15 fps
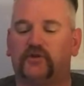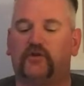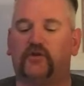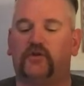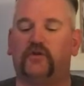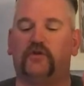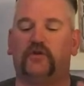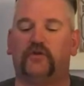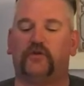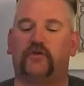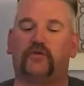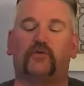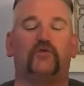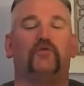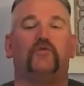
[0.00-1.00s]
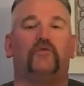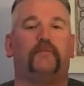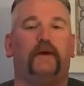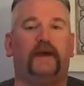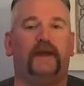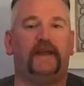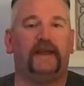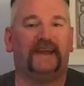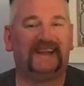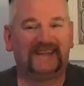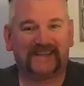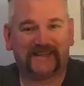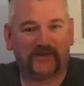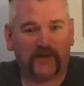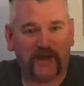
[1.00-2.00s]
or through my
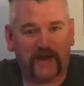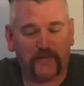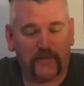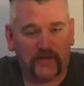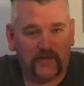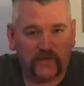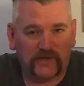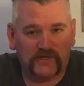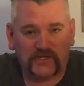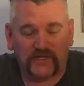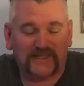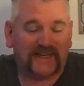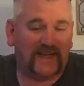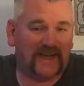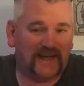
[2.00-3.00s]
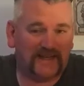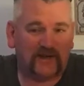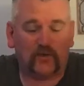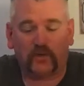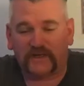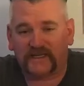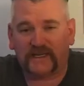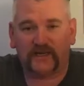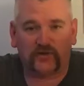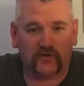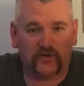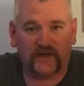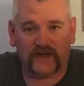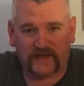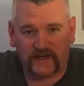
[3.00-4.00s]
Instagram, which is at Whisky Tour
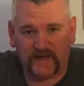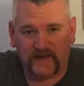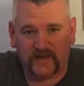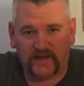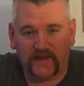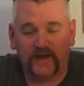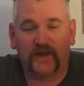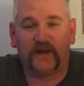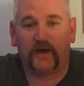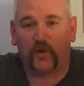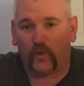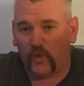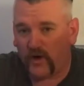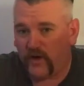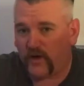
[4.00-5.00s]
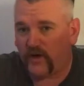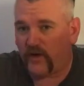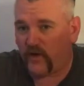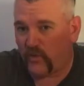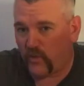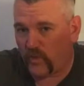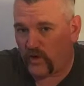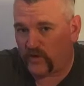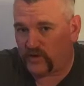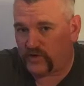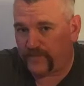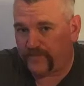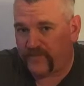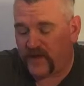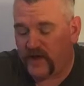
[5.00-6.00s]
Guide Keith, one word.
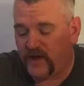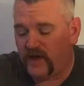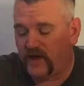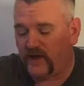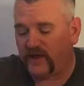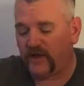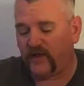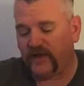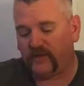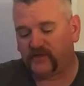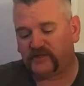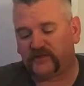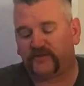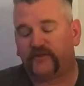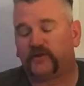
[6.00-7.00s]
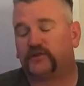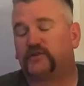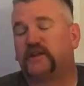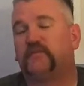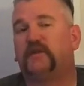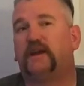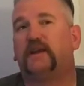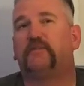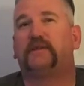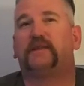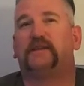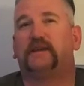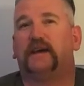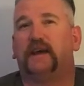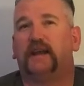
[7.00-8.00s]
Now that was the first time that I'd been
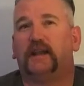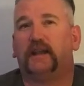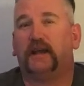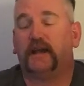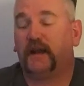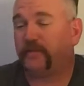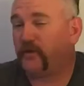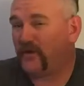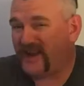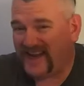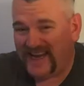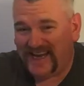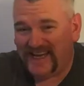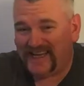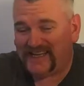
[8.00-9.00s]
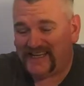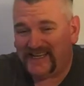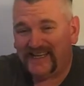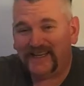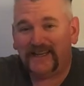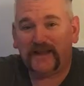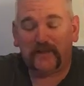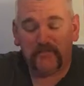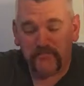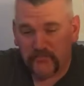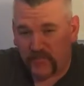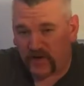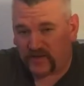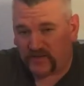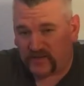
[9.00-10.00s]
to Islay in about 18
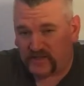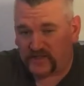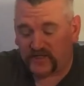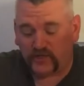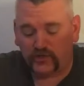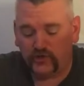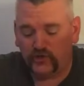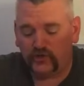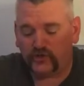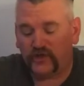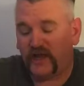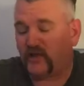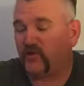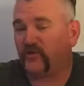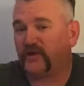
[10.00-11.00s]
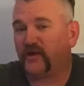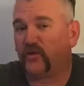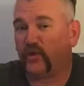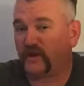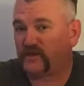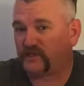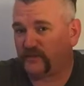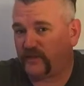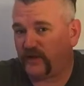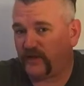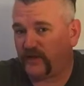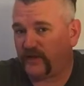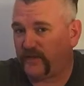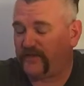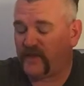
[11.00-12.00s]
months. Usually I go there once a
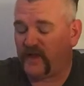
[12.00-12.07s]
month,